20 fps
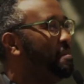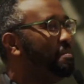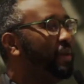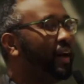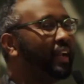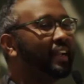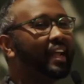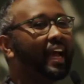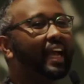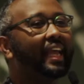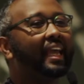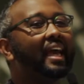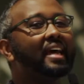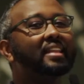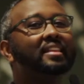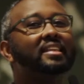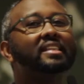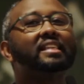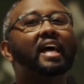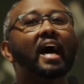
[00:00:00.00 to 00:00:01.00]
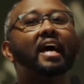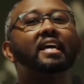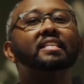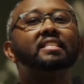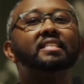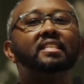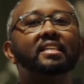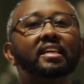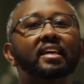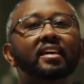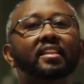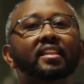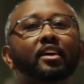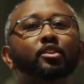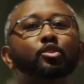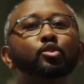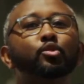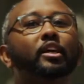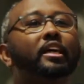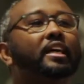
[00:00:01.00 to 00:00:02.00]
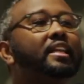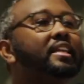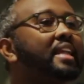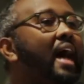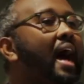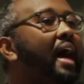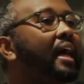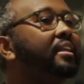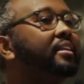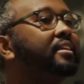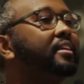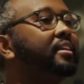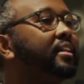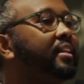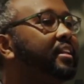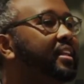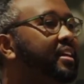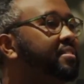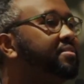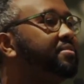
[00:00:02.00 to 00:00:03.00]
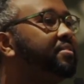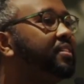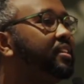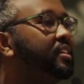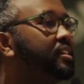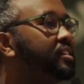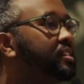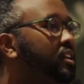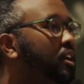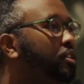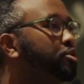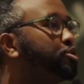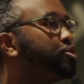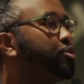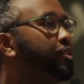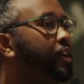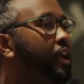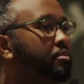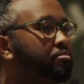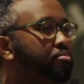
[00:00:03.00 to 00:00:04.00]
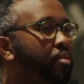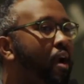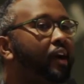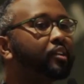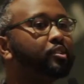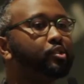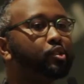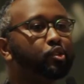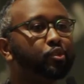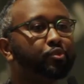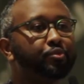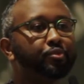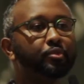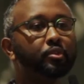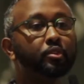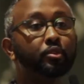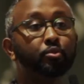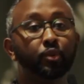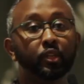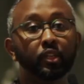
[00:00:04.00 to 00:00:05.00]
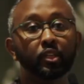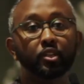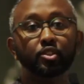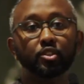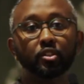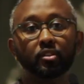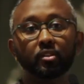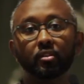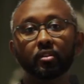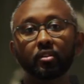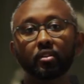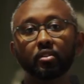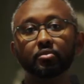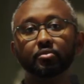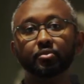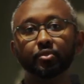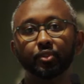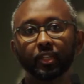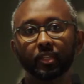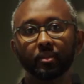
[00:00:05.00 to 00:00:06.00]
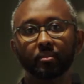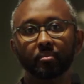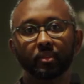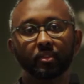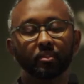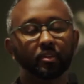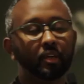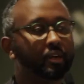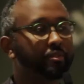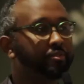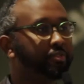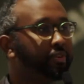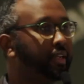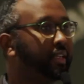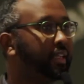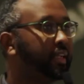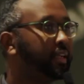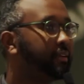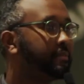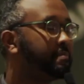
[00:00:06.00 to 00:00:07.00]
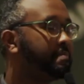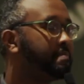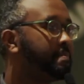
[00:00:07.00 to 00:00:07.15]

But again, this idea that you cannot live in this country and practice your religion freely.